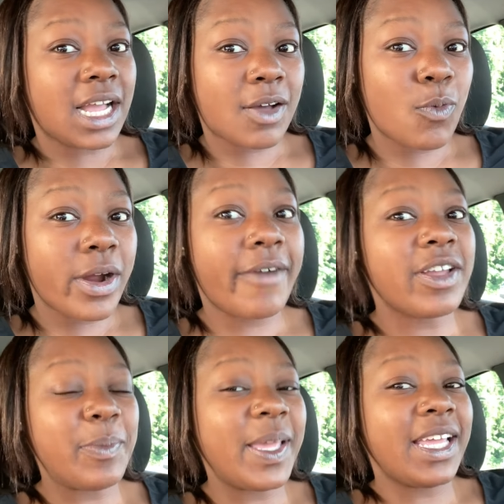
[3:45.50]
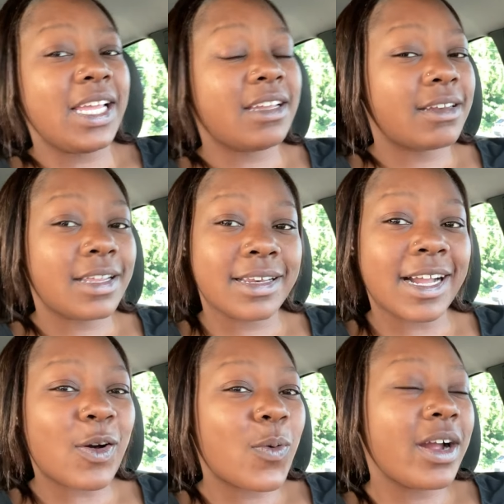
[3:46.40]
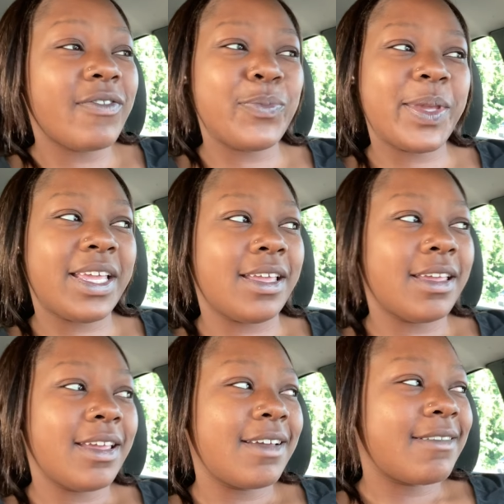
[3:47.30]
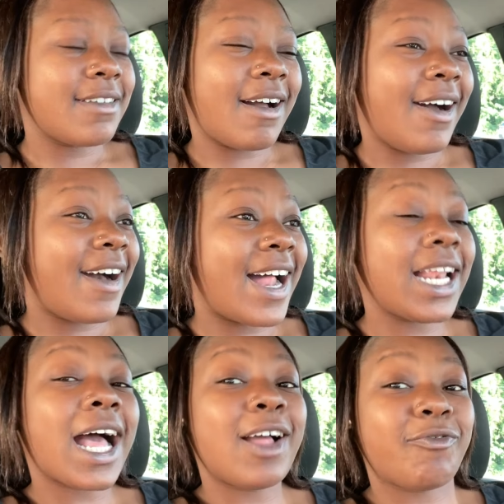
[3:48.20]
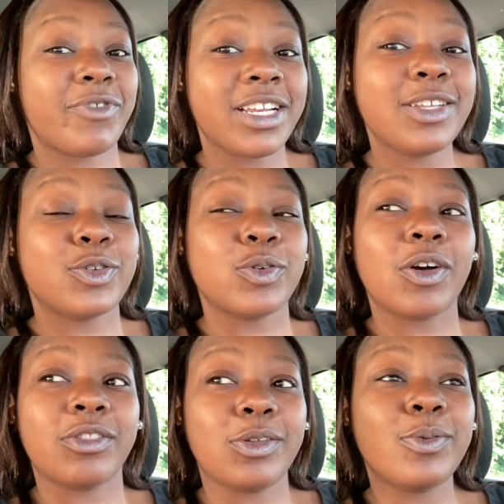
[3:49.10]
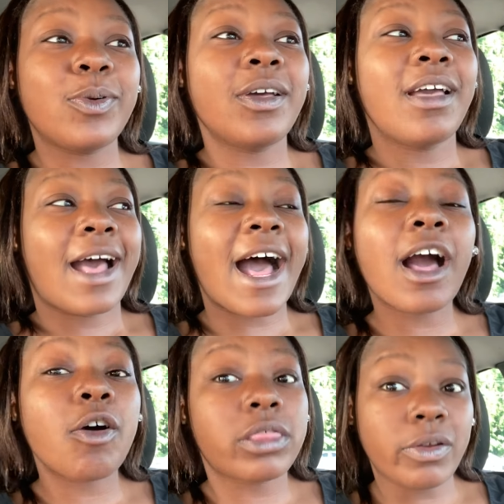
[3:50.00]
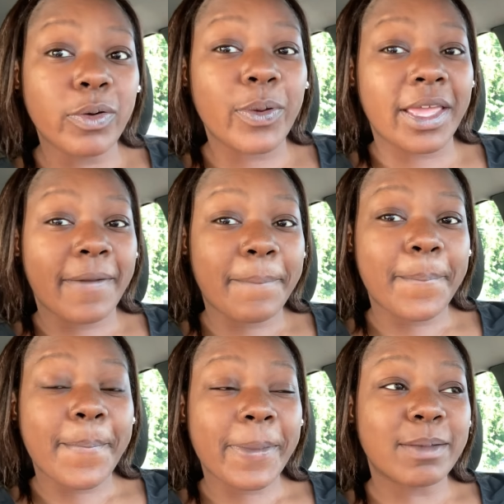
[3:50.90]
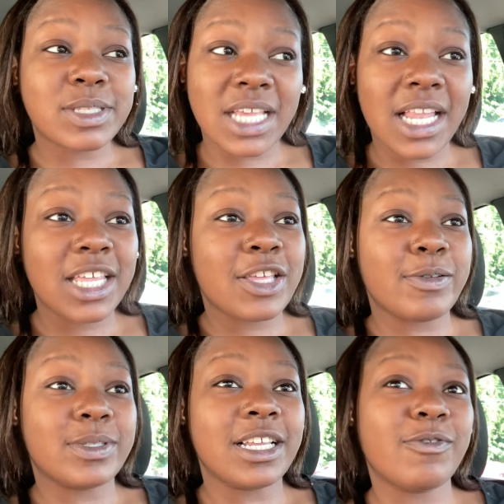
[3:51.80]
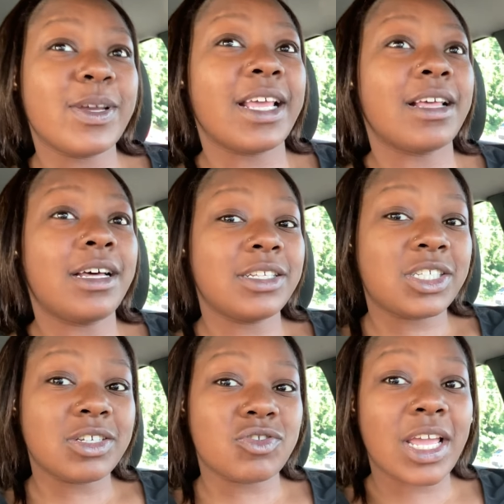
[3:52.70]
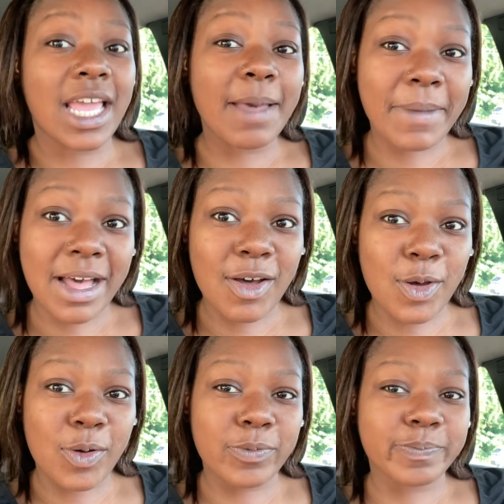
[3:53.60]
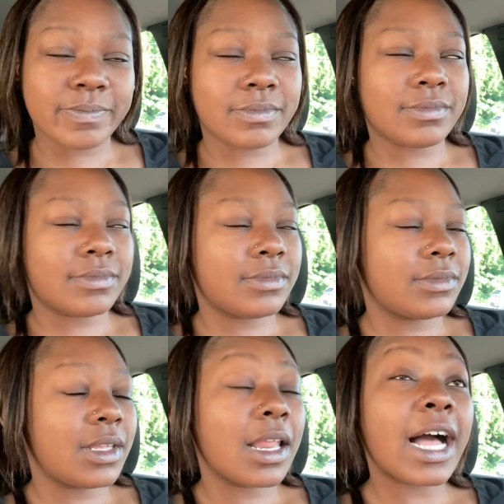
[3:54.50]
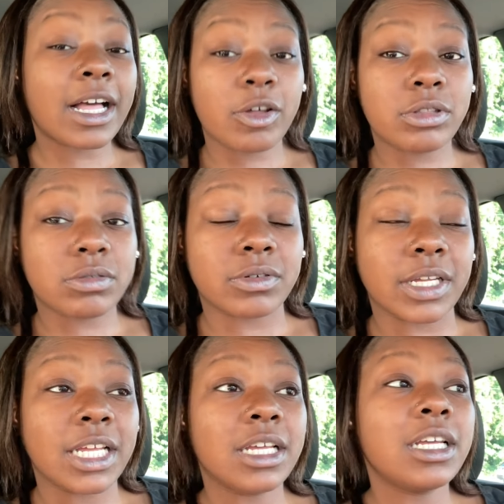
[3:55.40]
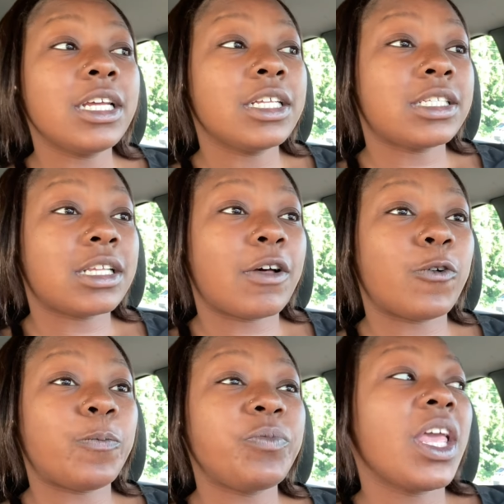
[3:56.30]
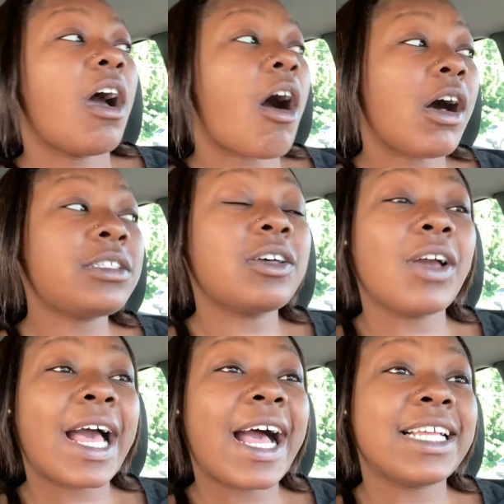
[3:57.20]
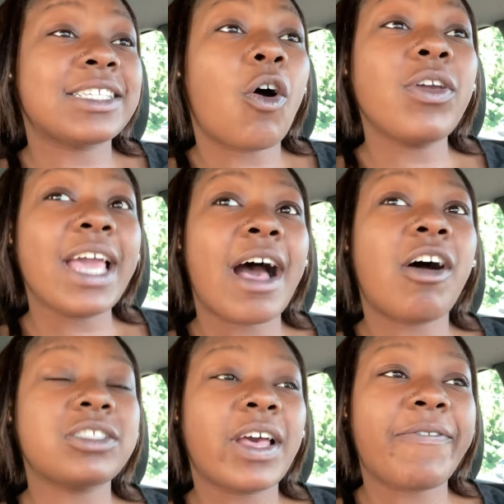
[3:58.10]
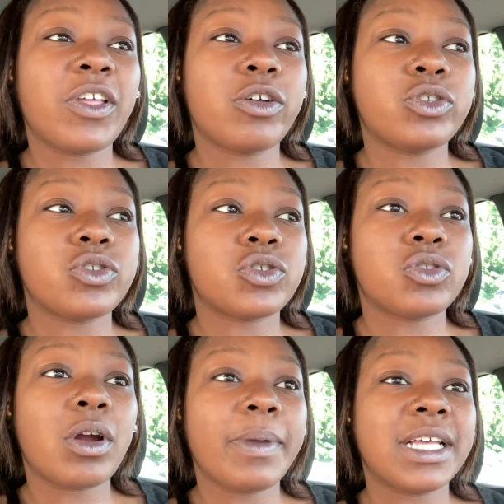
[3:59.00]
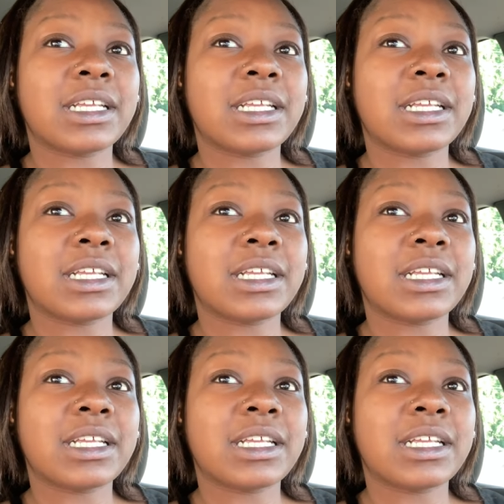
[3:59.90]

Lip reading: worry me. They're not gonna worry me. Y'all, I go through it. I'm telling you, dealing with other children and my own, I go through it. So also guys, oh yeah, I also have to go to the store, because